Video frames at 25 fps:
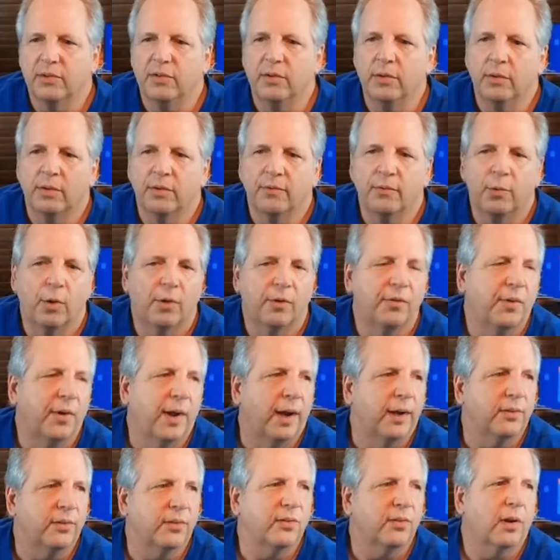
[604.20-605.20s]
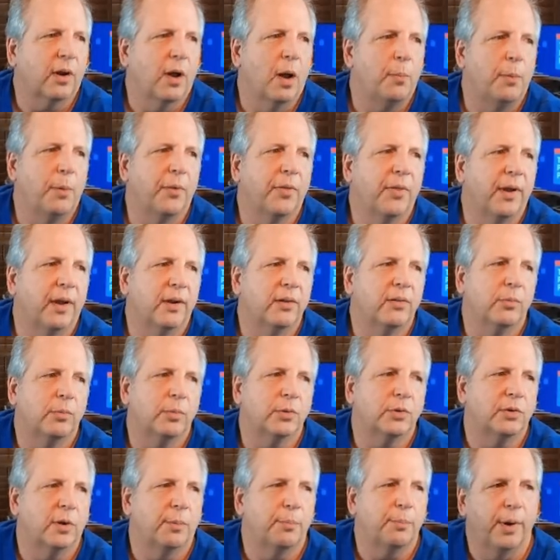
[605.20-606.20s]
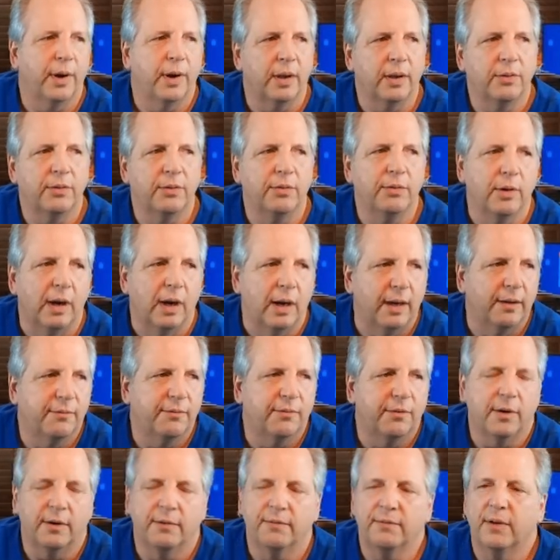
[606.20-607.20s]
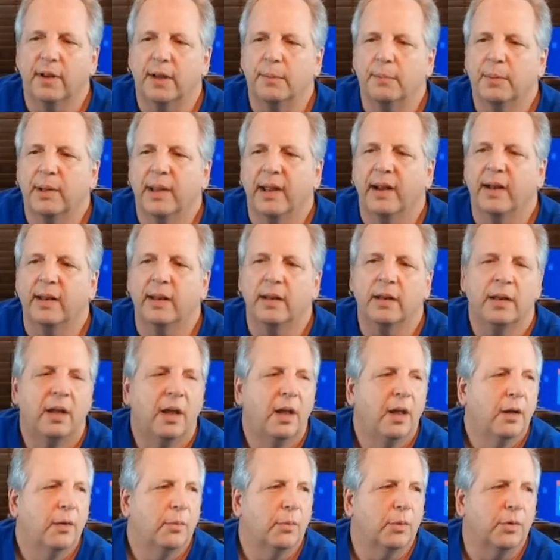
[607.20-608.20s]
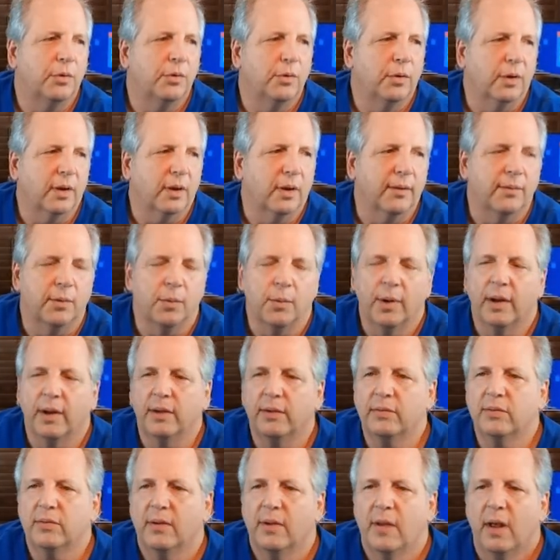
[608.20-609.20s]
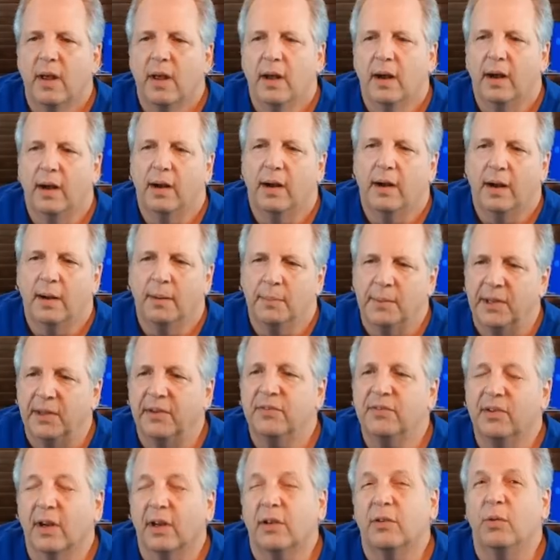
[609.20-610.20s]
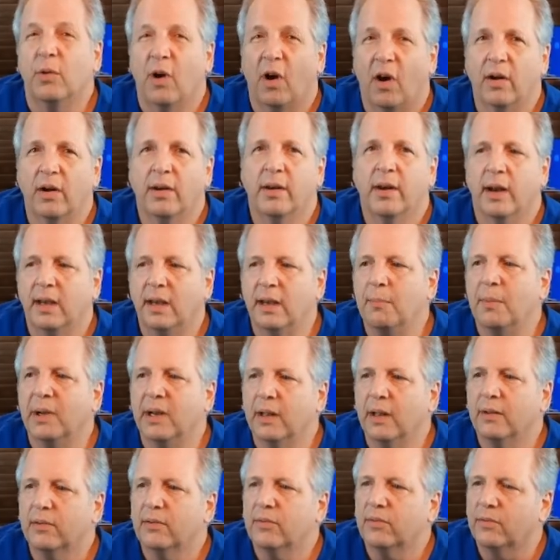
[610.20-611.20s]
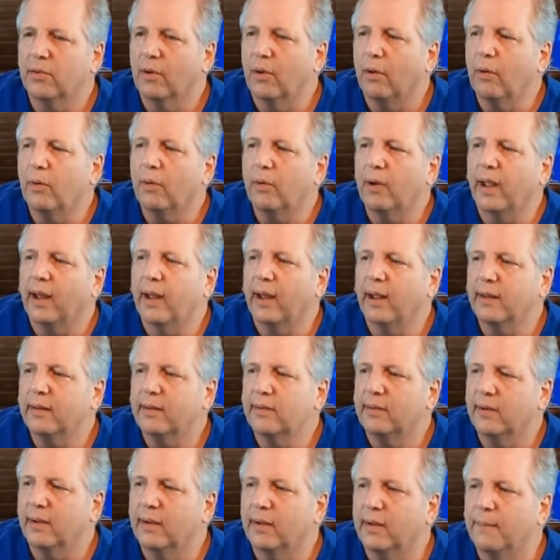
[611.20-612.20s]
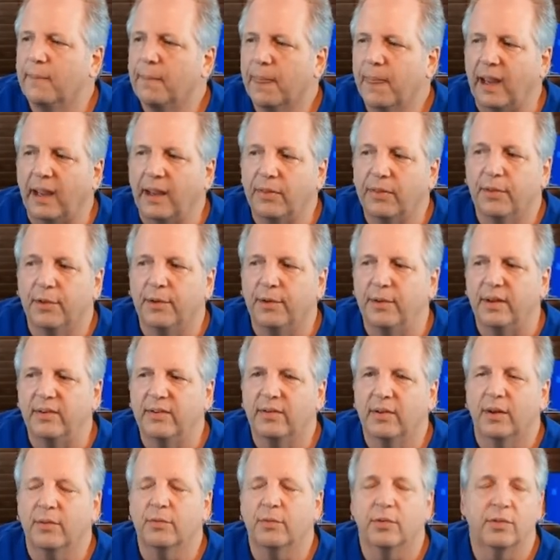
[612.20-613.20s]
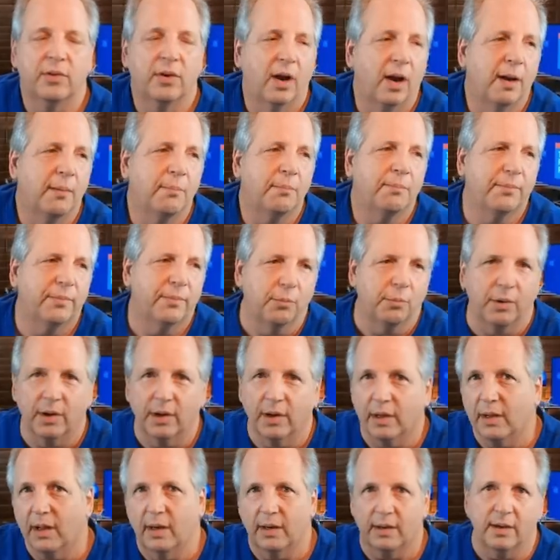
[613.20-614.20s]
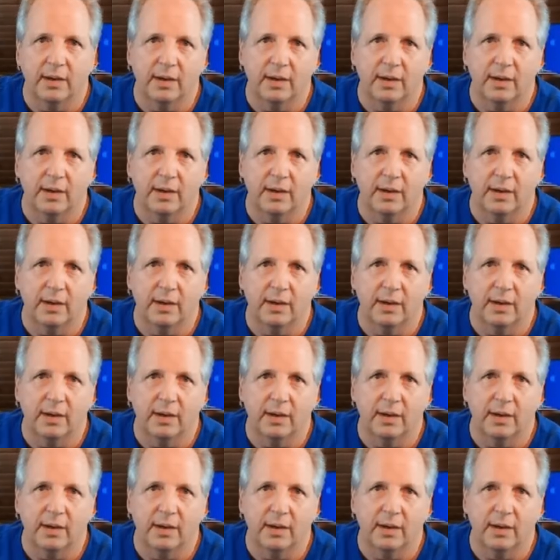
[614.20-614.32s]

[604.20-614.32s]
new in ForeFlight, just a couple things, and we'll jump right into IFR Flight Planning. We'll do our giveaways. I'm going to stick to a hard 90 minutes. So at 8:30 Central Time, we're going to cut it